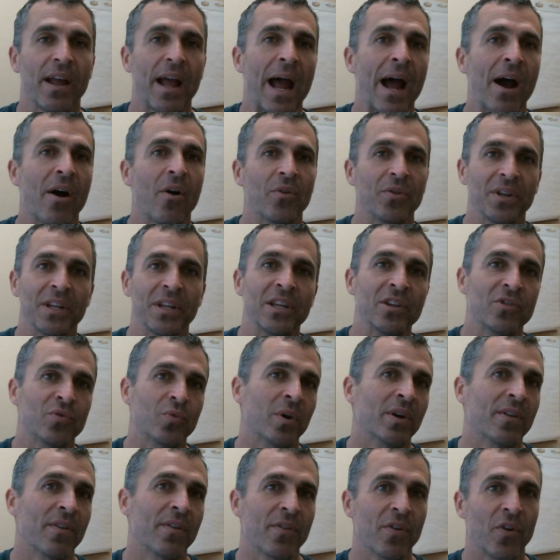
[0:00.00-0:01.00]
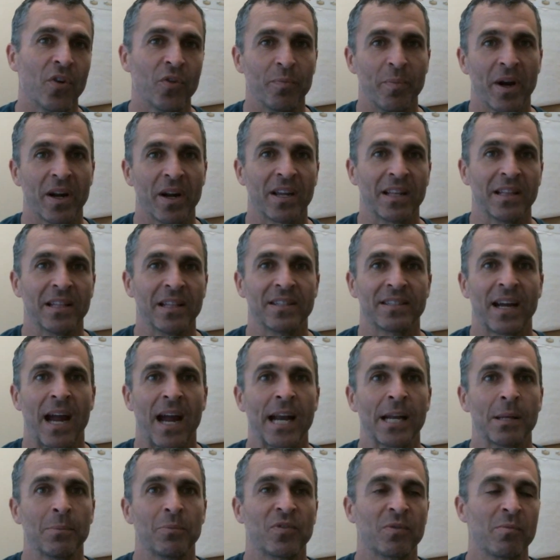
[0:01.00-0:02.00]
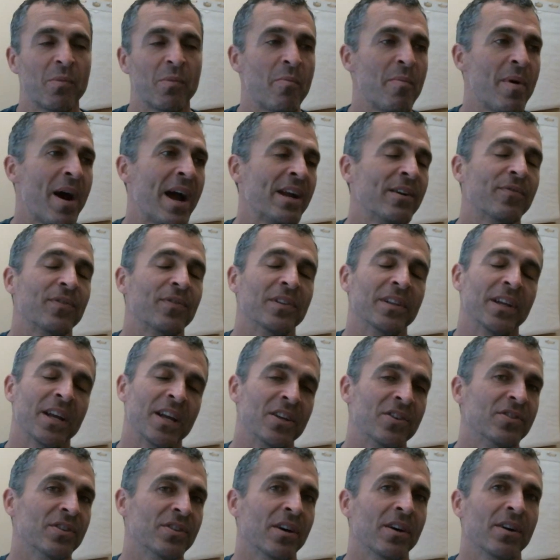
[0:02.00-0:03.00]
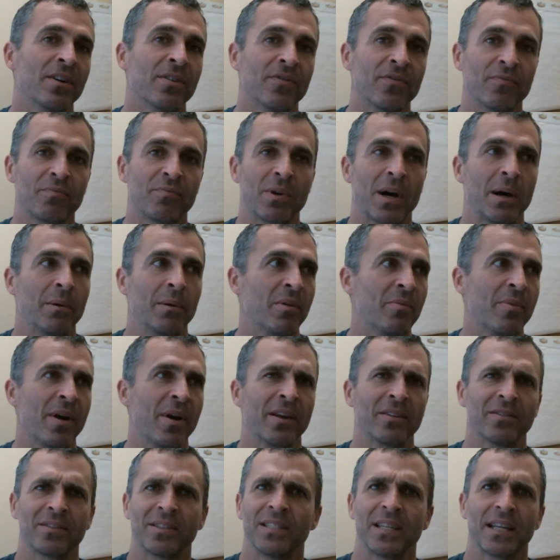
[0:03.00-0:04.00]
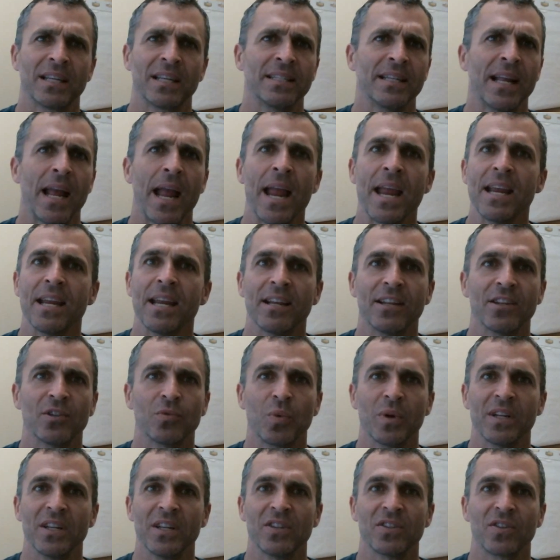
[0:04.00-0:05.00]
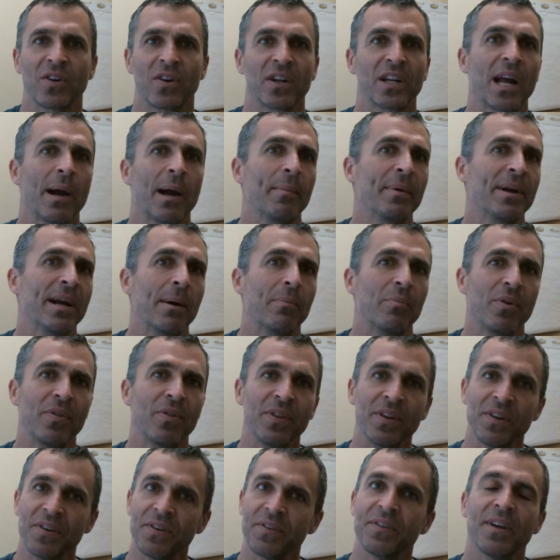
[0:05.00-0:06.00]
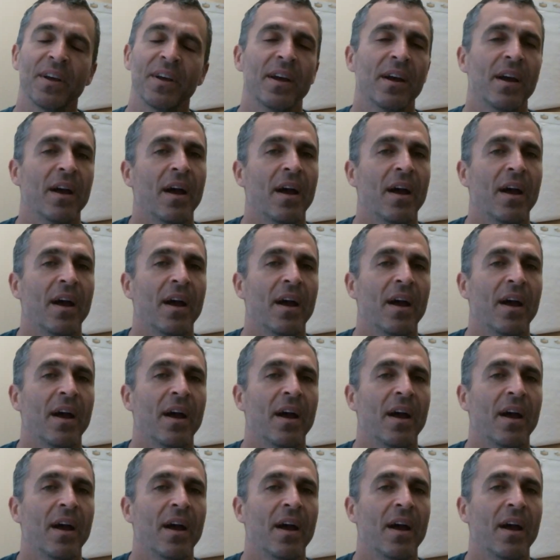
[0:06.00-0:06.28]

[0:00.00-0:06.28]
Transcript: out each one of those bucket list items from a mindful age of probably around 6 to 8 is when he started coming up with these